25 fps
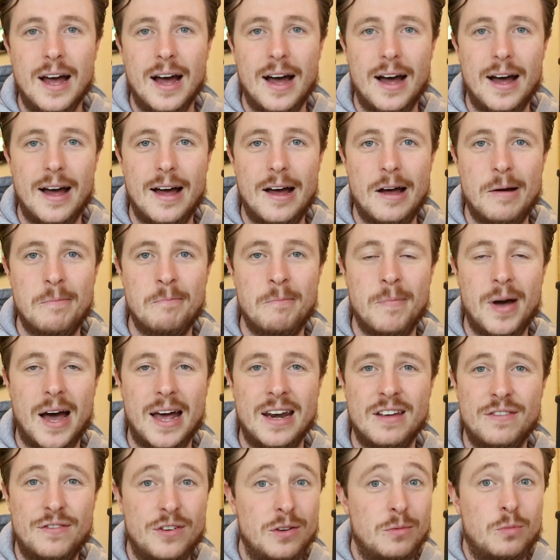And
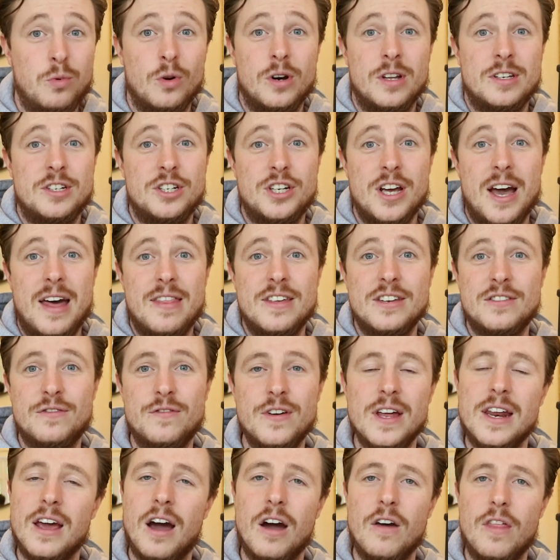if you wanted to share this
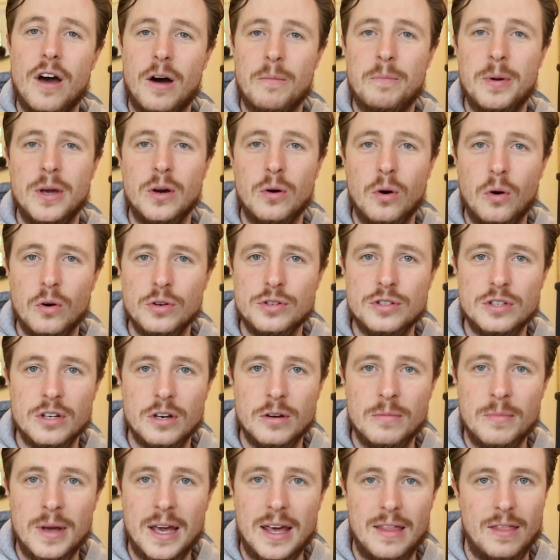video, that'd be
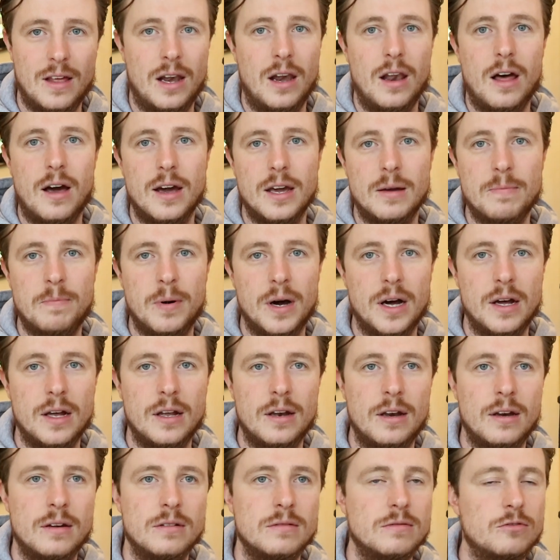awesome. Hit the like
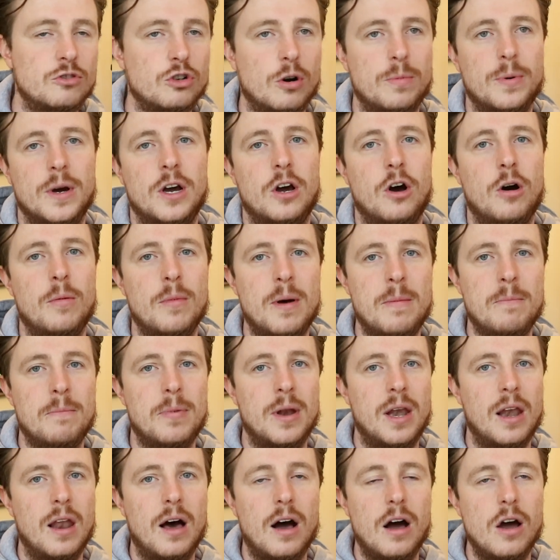button, drop a comment
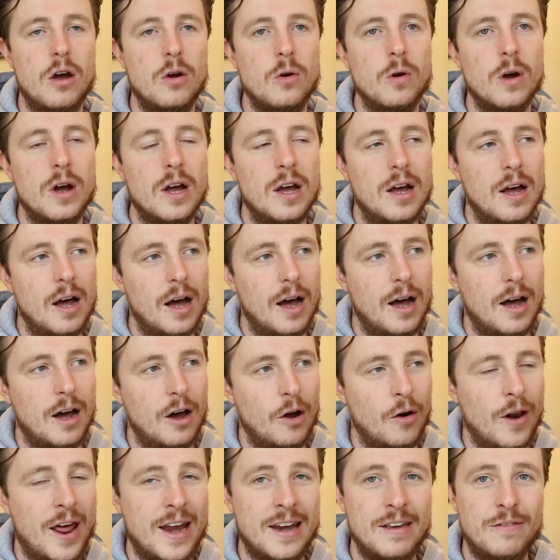below
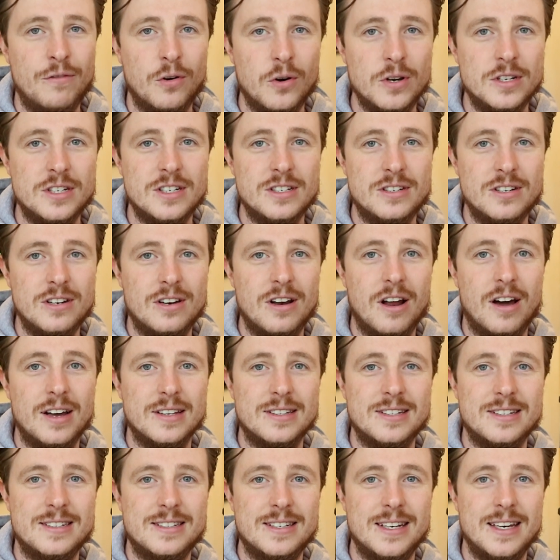on any voices you'd
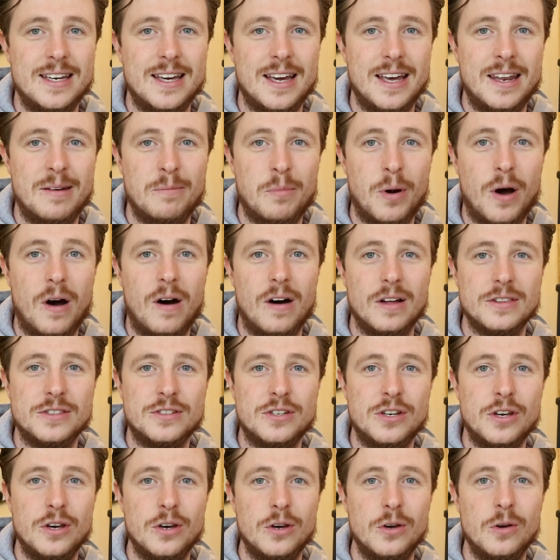like to see in part
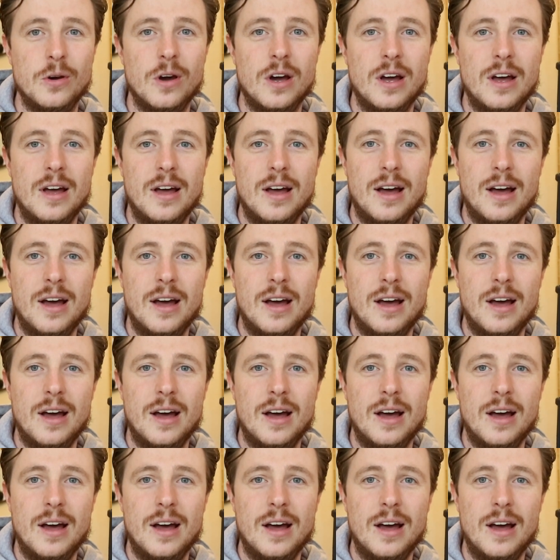2.